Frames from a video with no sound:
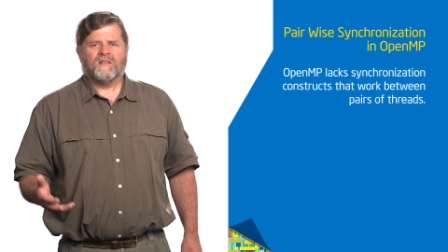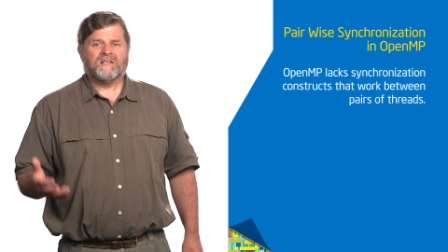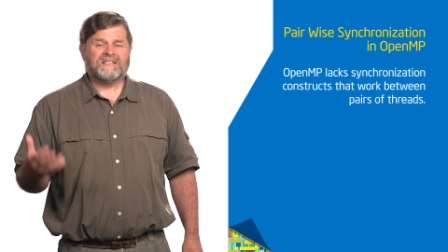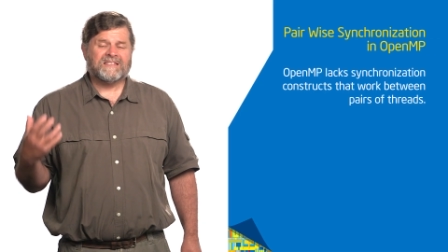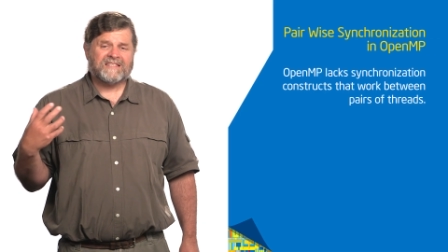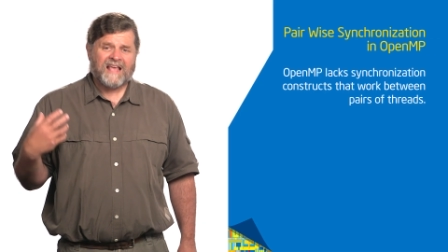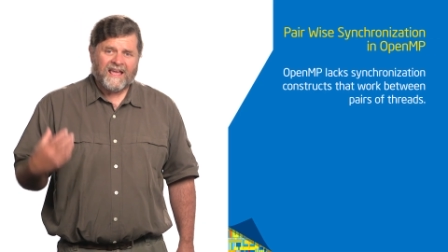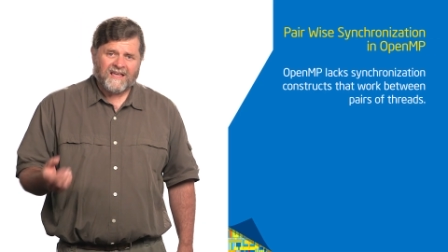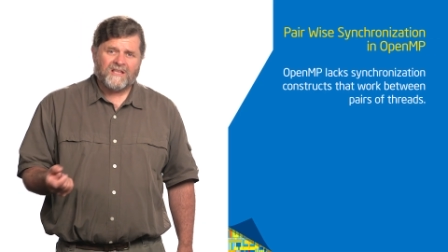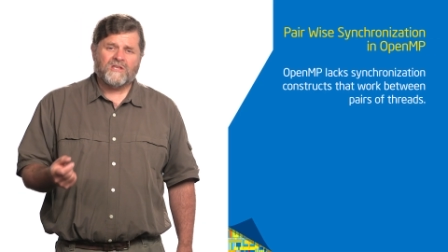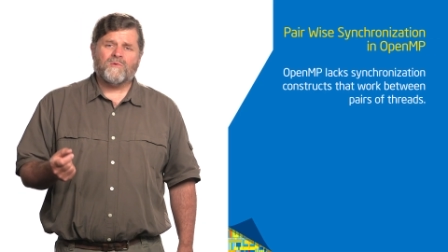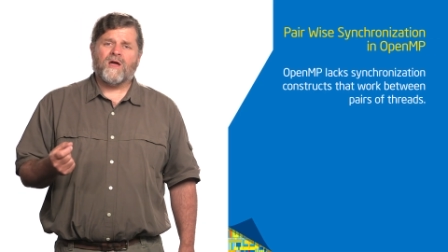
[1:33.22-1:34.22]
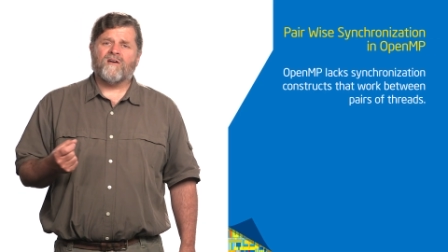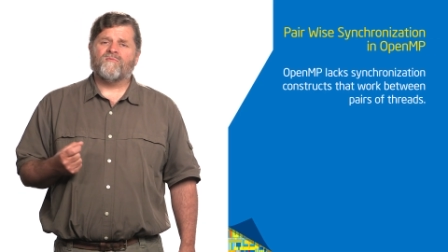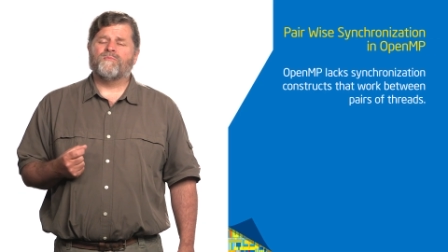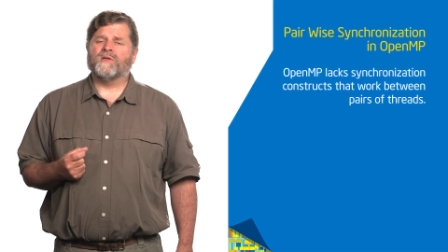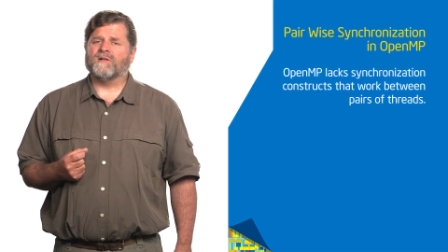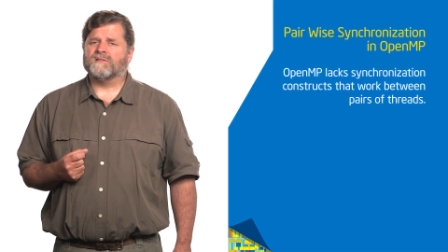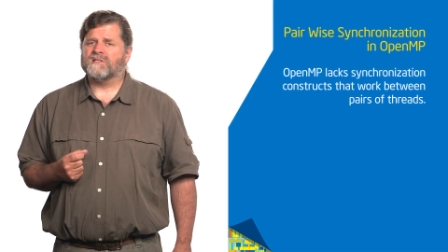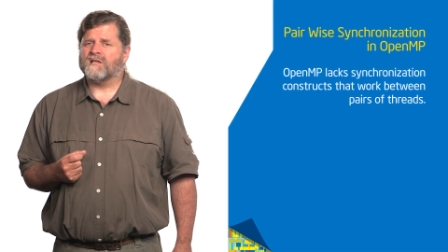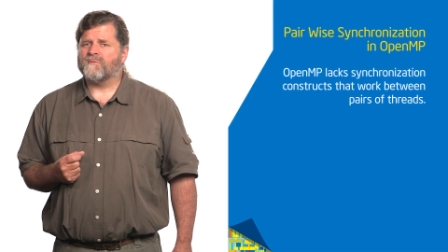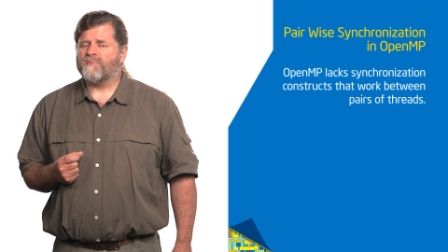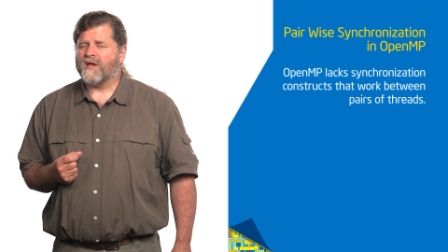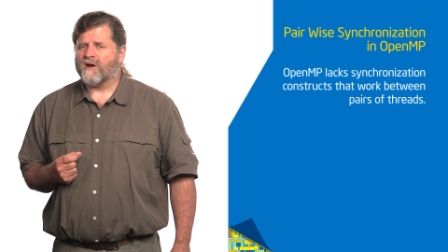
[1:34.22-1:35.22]
The second you have
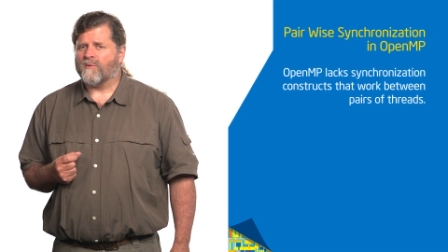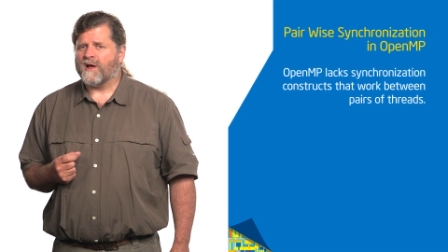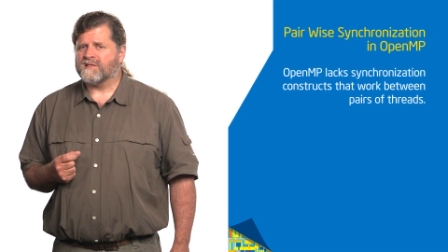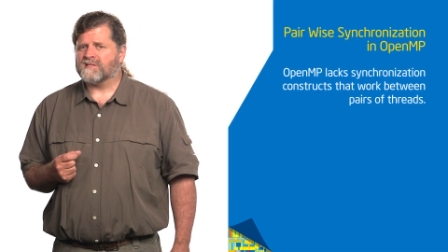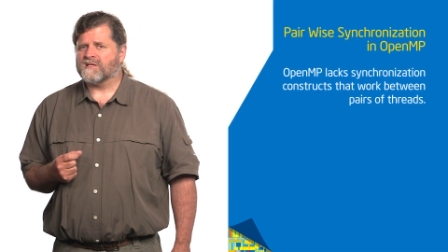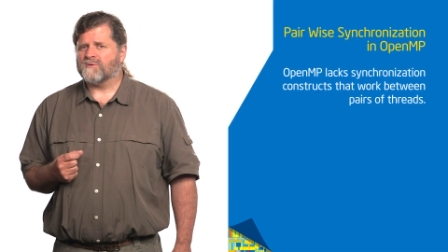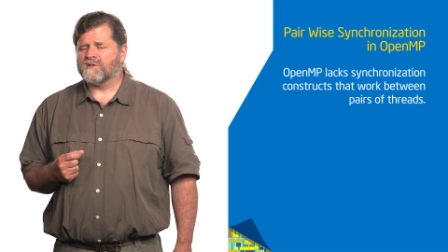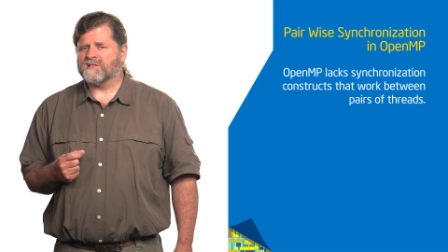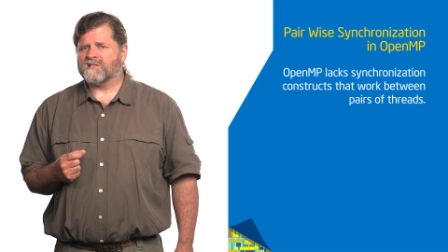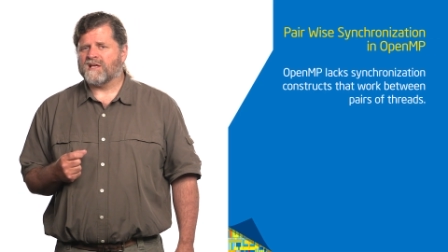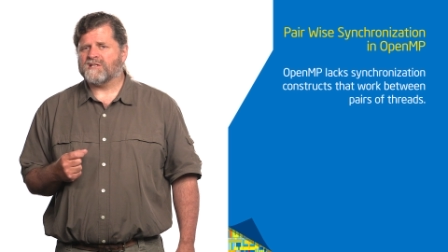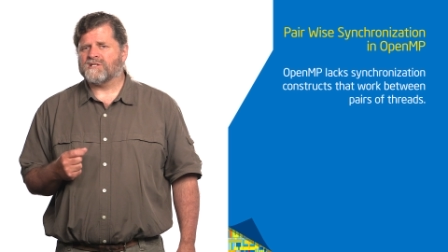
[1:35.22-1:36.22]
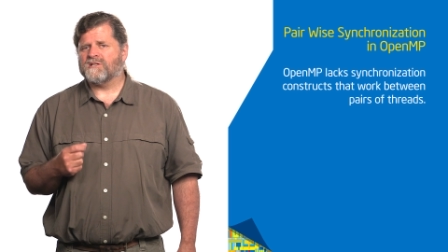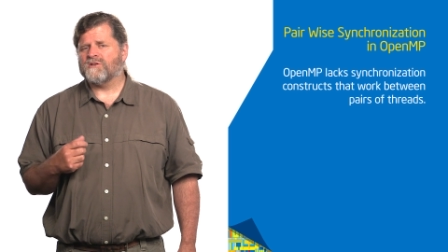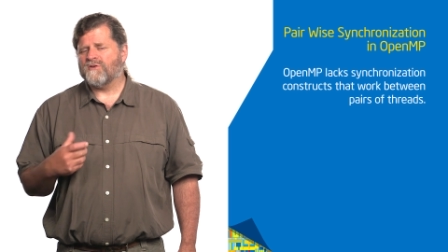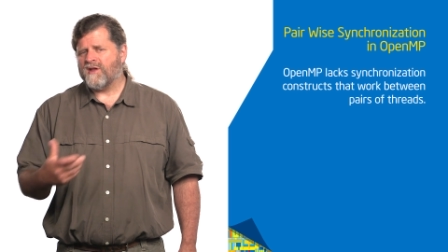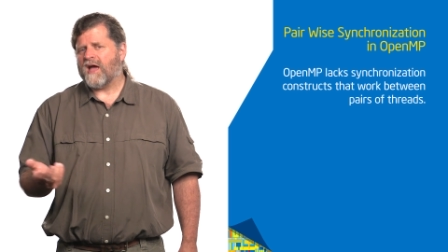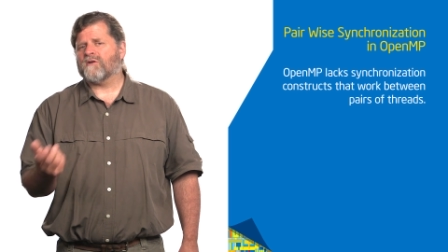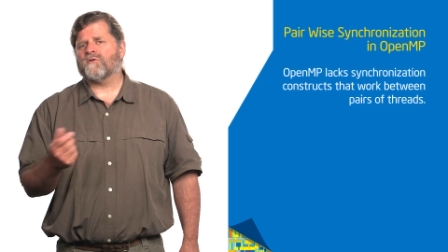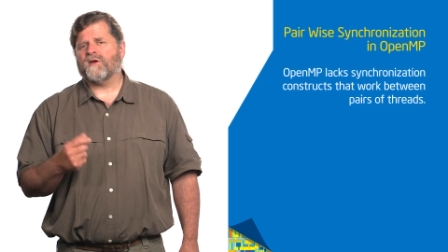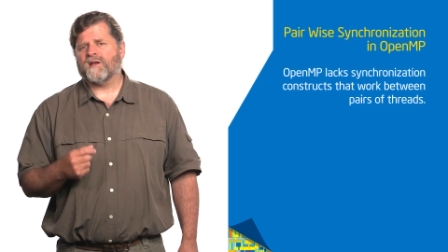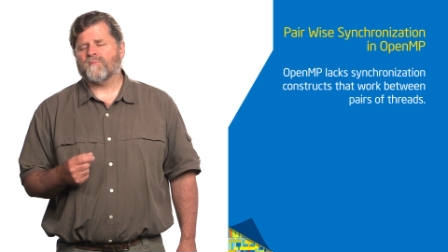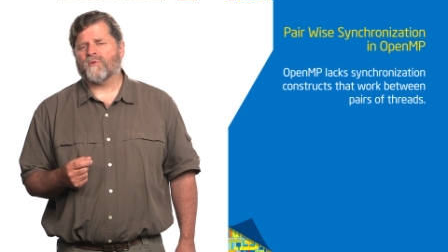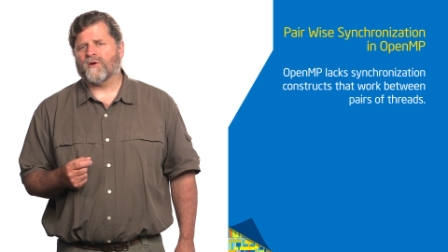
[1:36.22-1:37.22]
built-in pairwise synchronization, you're now
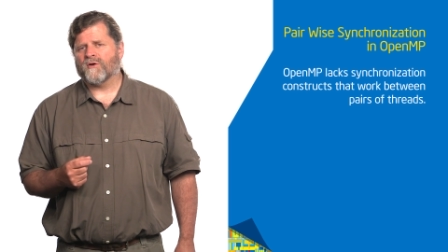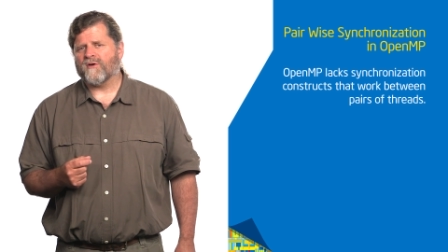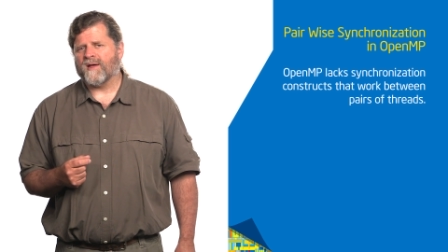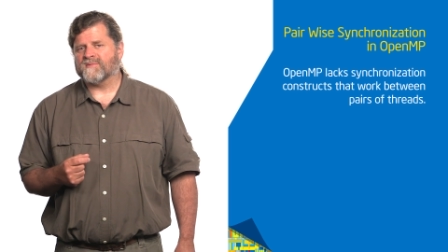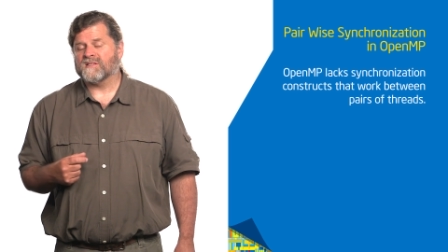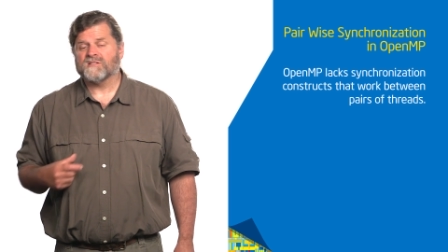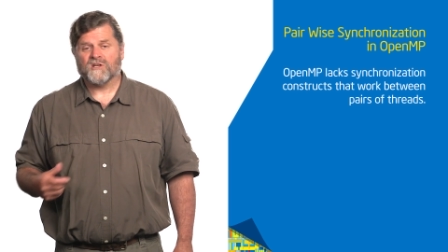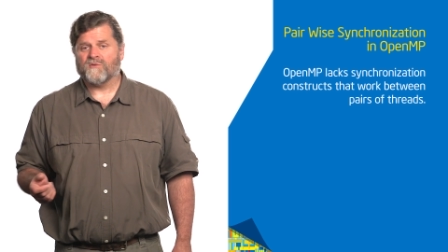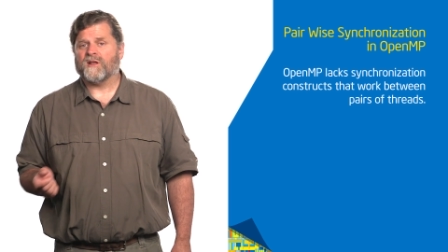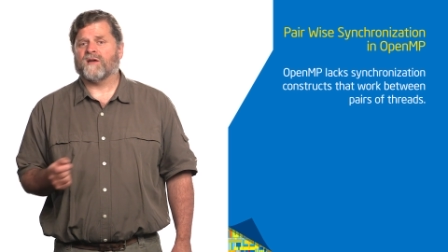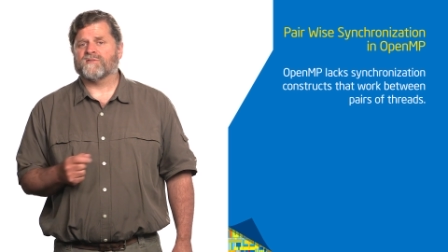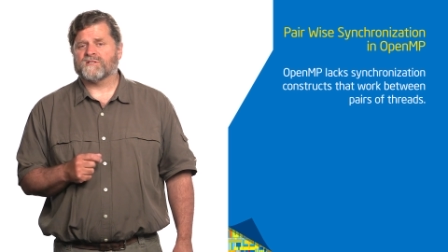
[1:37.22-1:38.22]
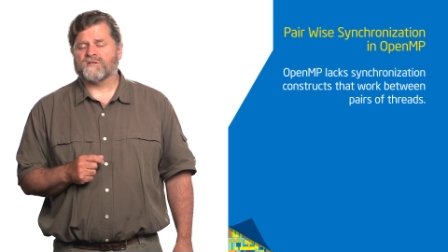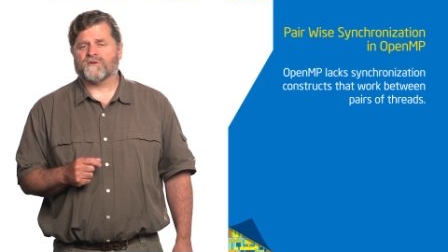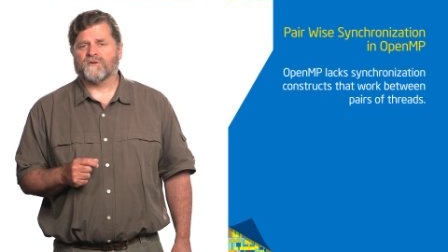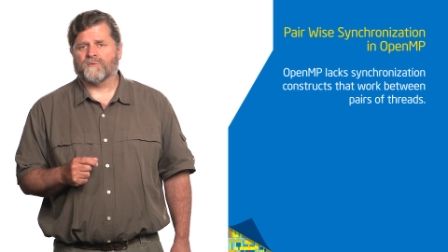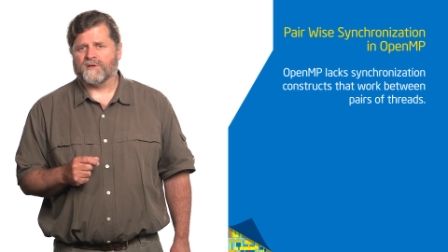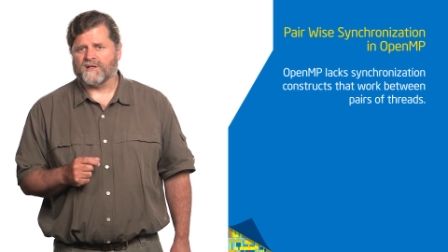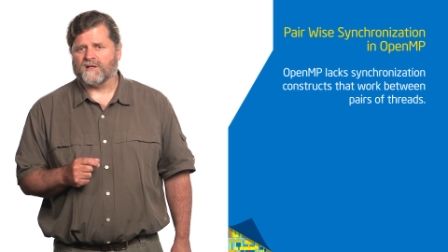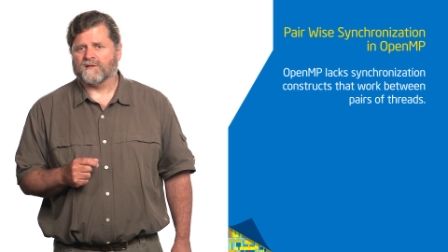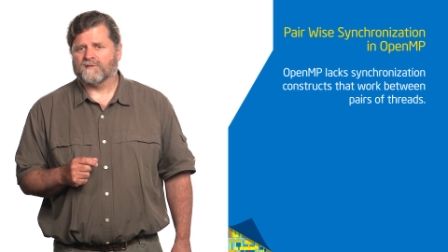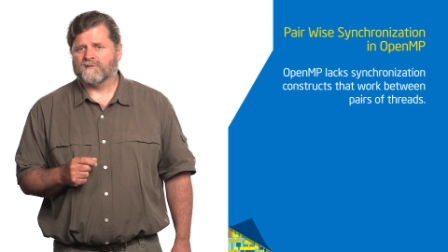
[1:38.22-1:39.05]
creating programs that don't have a serial reading.